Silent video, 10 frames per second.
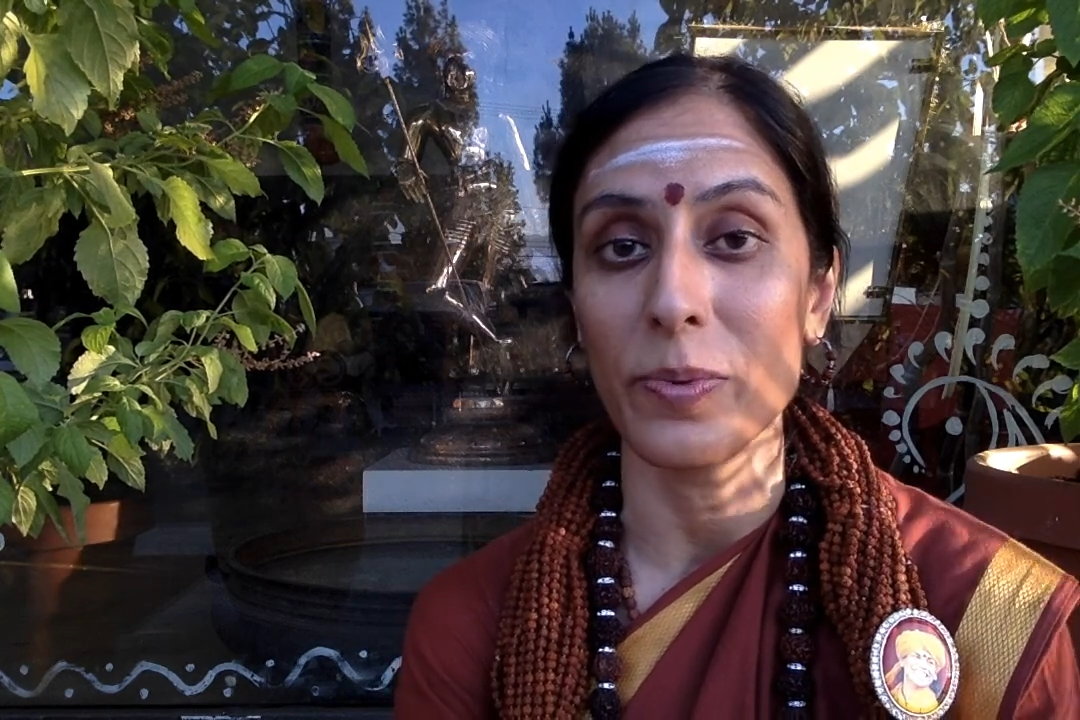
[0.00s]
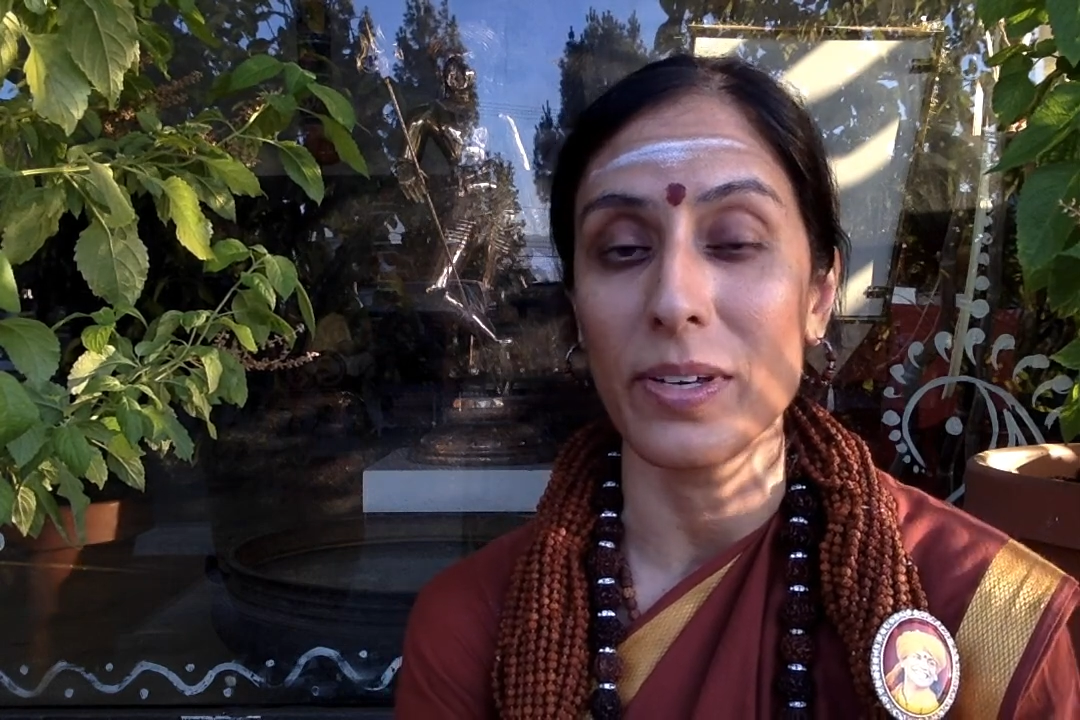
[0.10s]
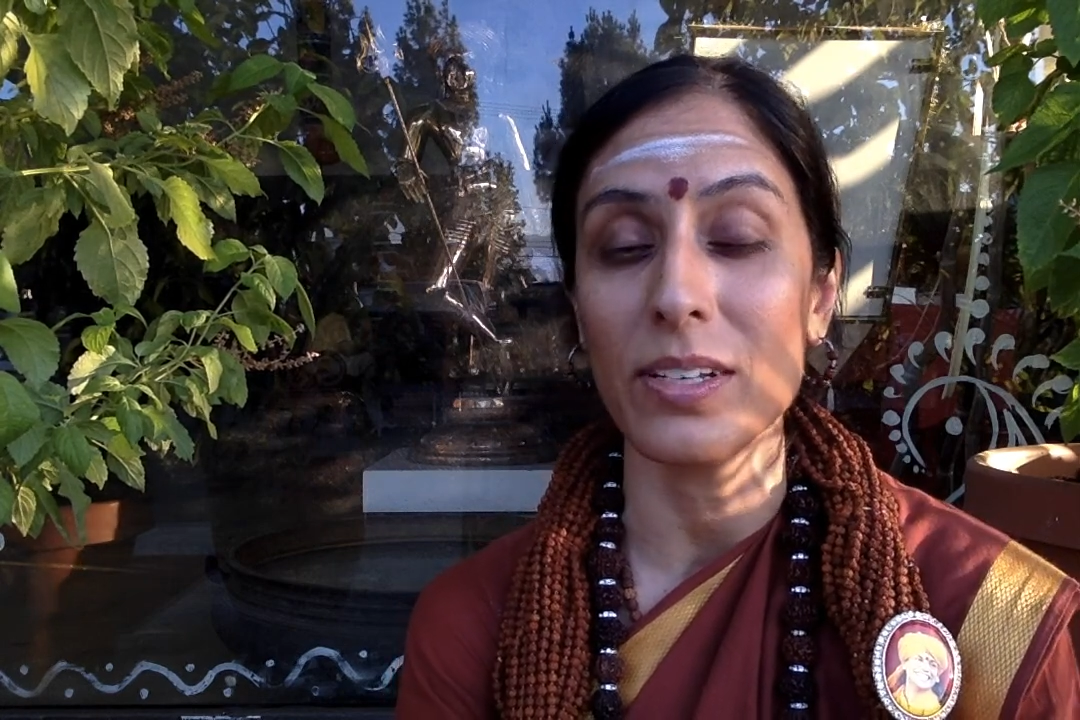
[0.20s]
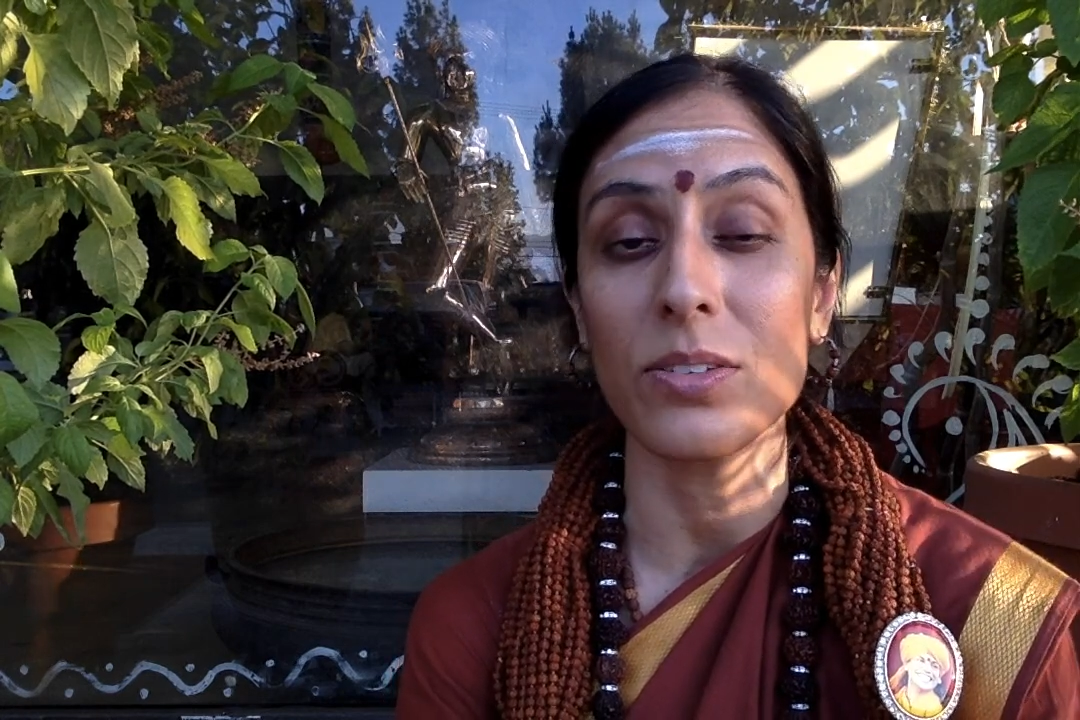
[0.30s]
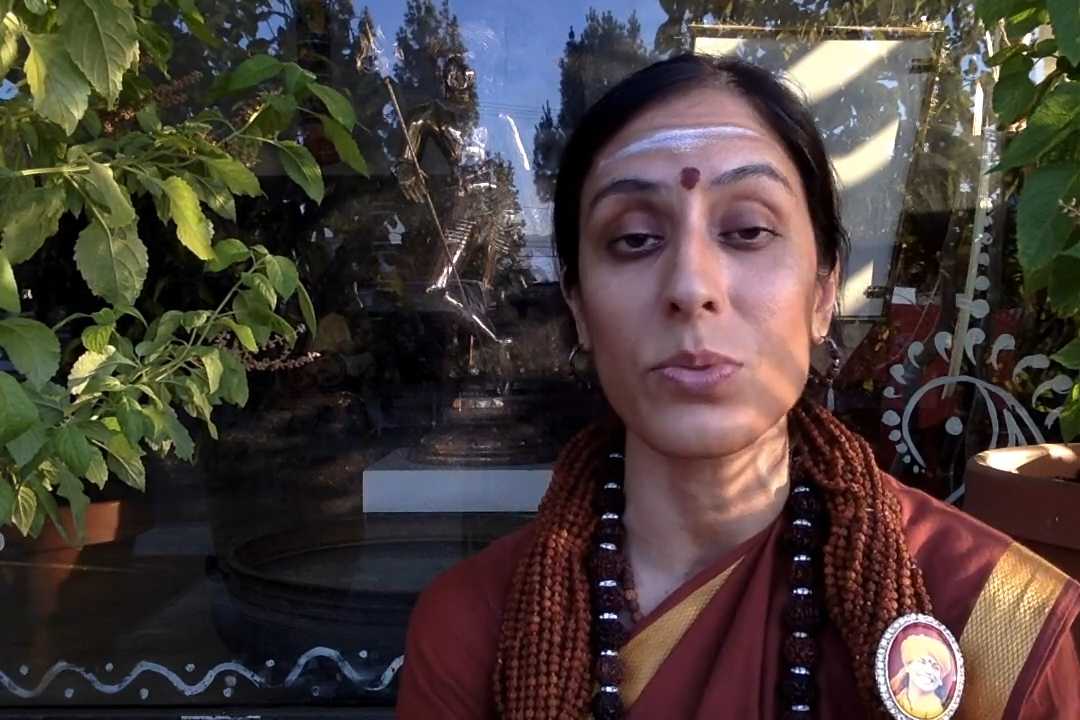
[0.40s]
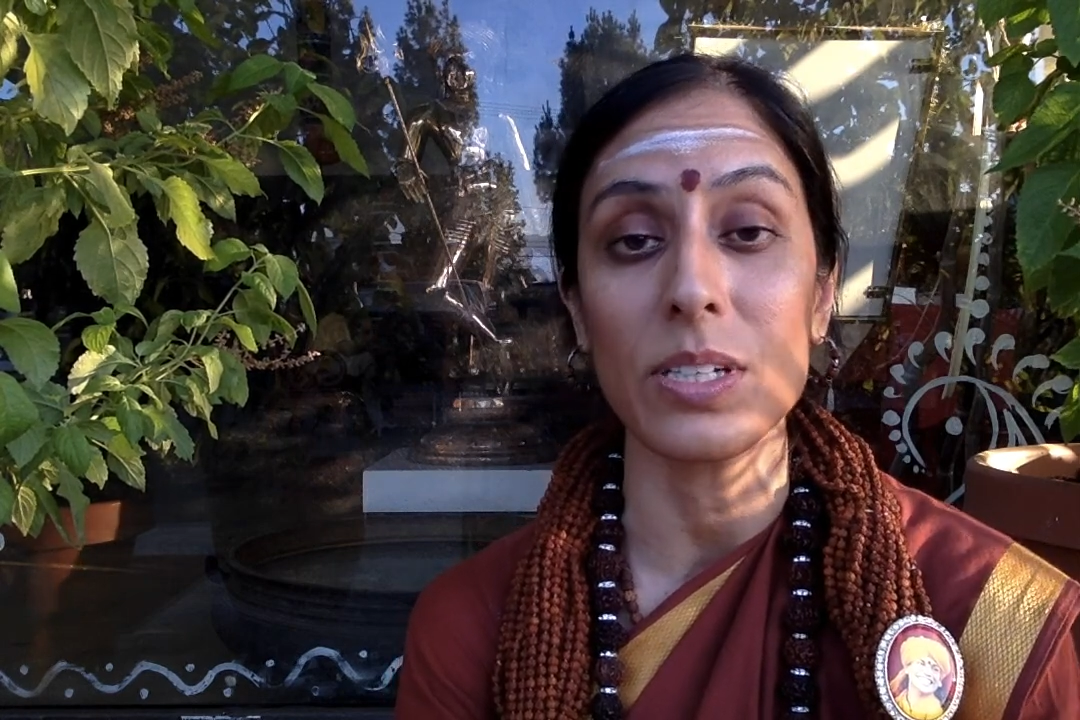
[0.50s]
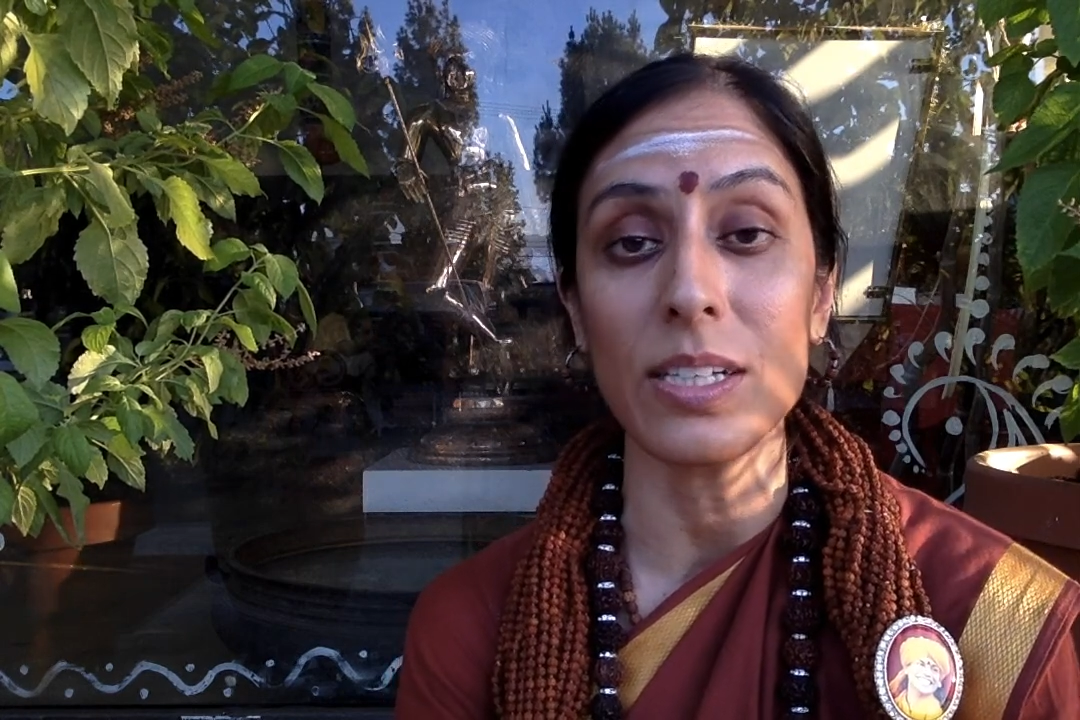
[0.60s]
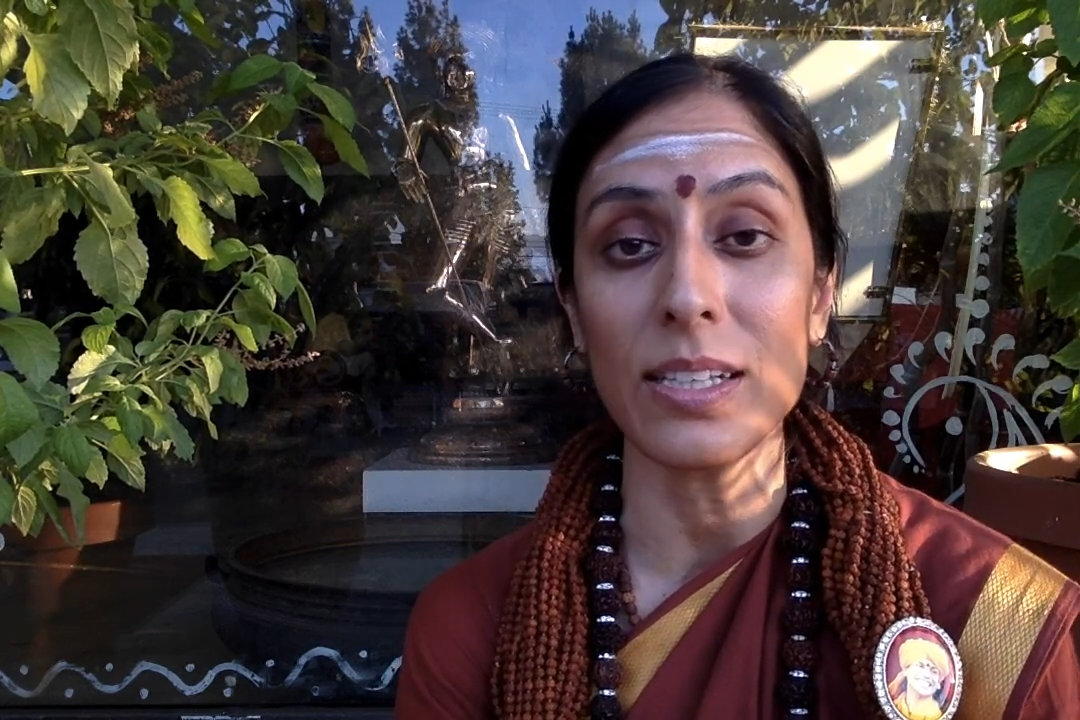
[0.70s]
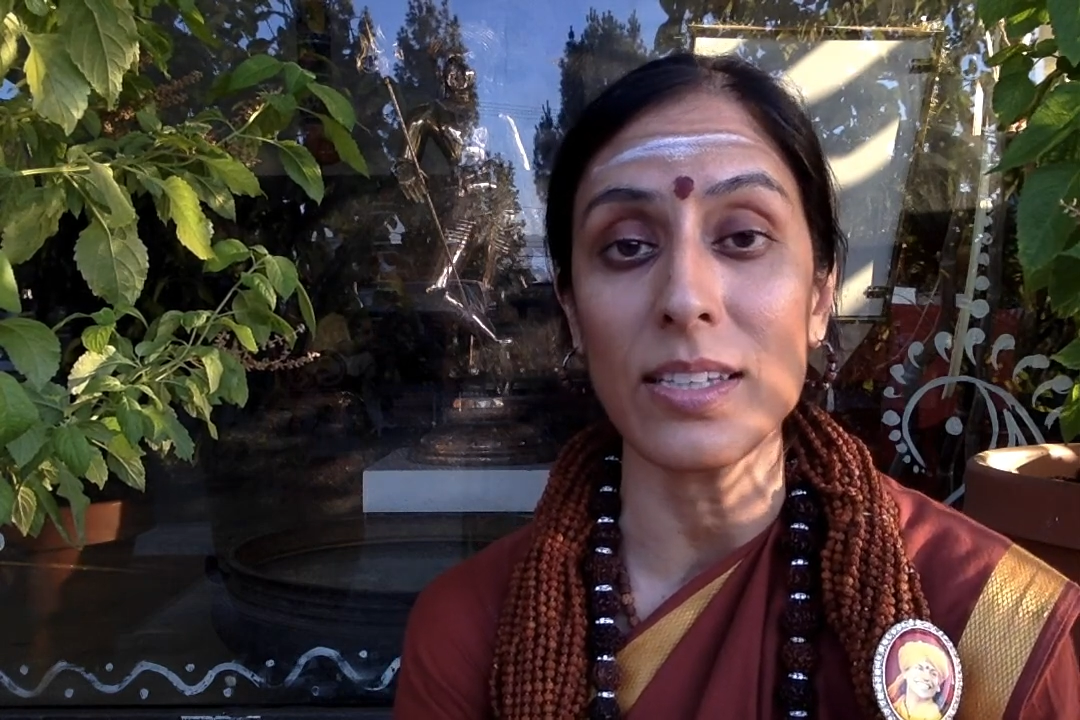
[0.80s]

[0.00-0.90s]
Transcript: It is really